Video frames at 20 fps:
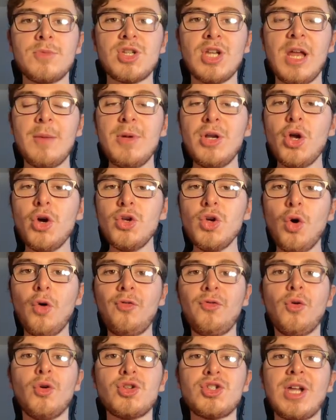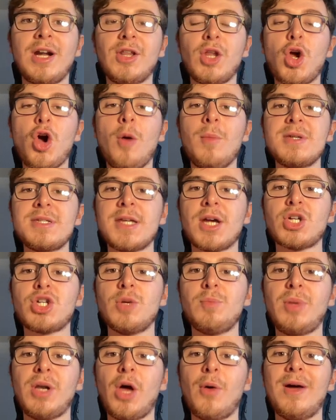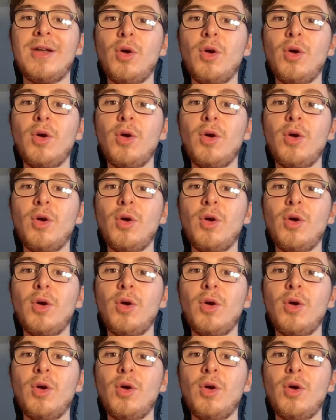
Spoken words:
let me know your thoughts down in the comment section below.